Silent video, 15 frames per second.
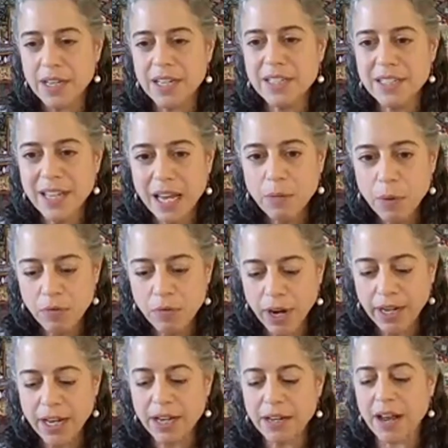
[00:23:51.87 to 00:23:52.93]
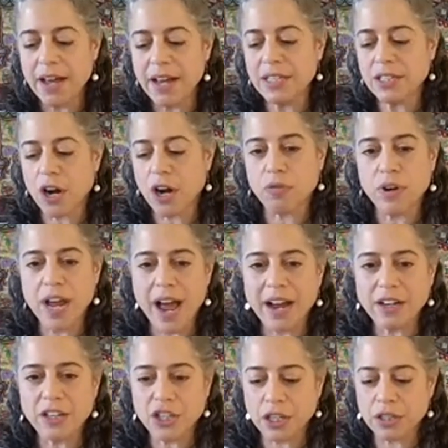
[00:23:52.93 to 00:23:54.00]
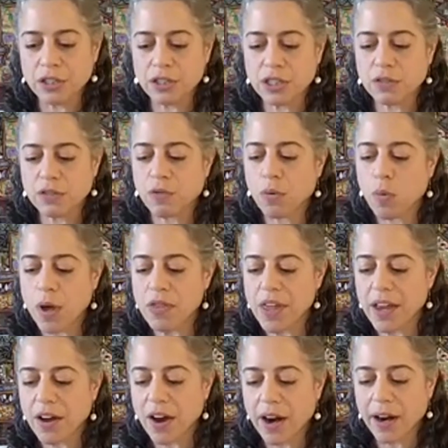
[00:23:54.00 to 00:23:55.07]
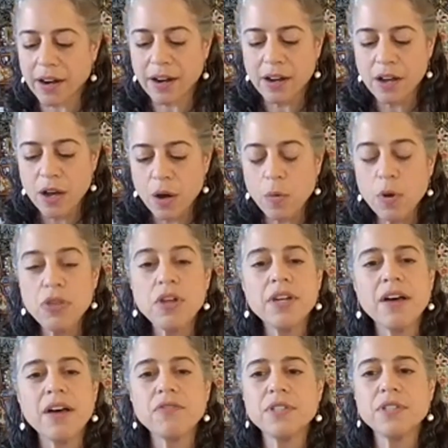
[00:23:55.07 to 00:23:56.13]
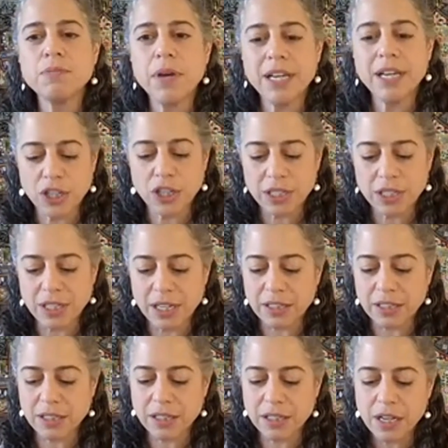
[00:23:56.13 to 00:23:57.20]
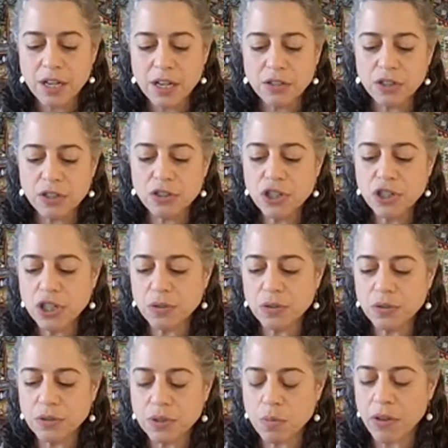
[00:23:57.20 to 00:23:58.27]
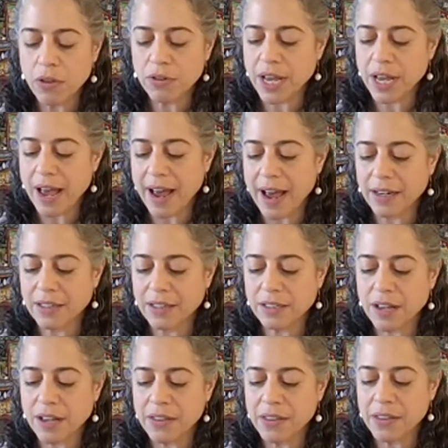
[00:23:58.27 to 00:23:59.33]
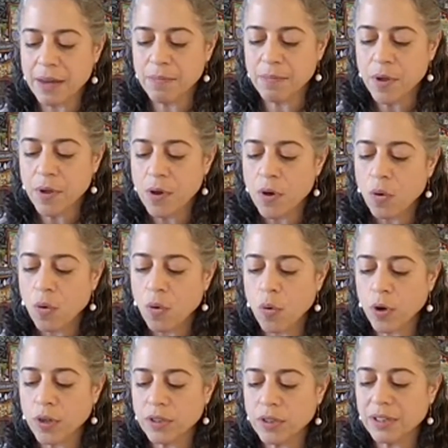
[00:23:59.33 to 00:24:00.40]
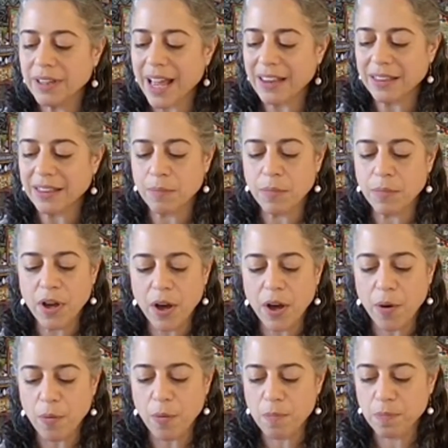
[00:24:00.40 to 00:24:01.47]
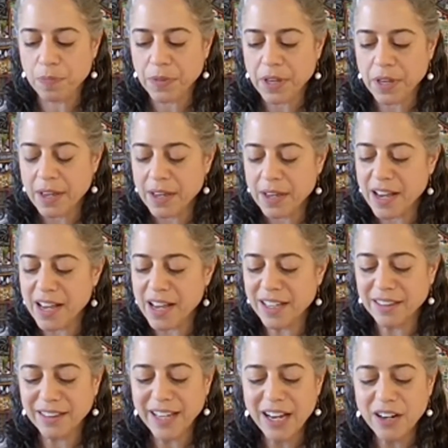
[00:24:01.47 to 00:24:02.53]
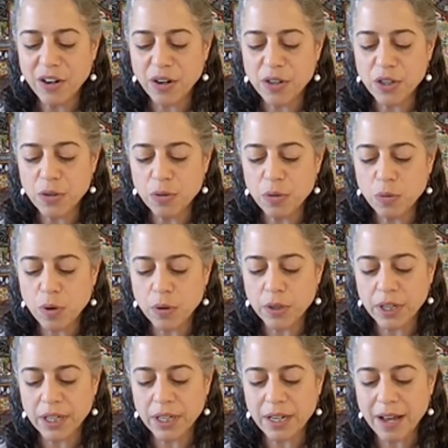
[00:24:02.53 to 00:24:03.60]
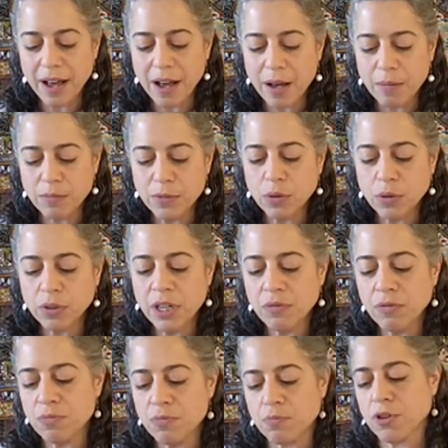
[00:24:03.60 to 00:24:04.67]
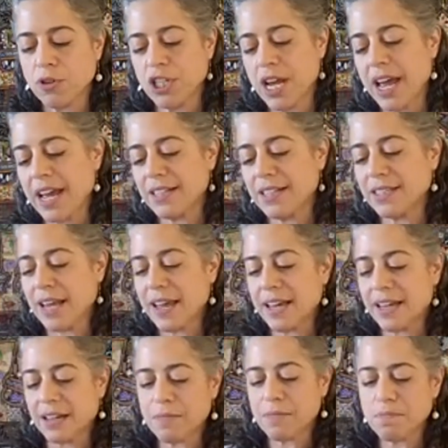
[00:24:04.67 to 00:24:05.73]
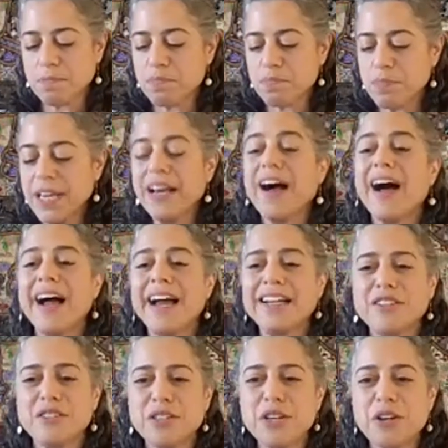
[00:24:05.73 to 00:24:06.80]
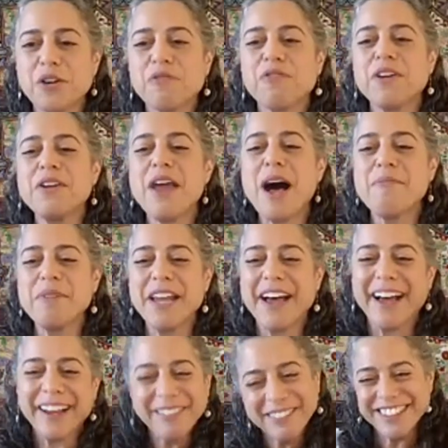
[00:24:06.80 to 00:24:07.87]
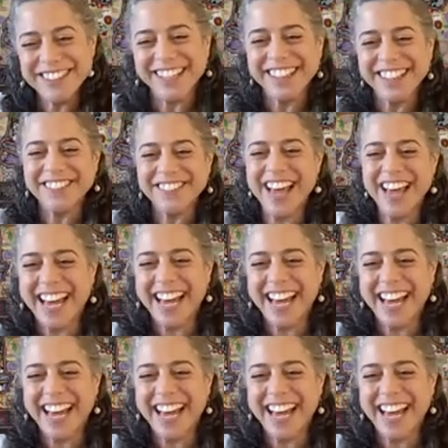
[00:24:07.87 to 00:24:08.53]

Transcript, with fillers: Instead, we recognize our reactions for what they are with enough spaciousness to choose whether to act on them or let them go. And then later, you quoted um, Tsoknyi Rinpoche as saying, be kind to your phenomena, which I love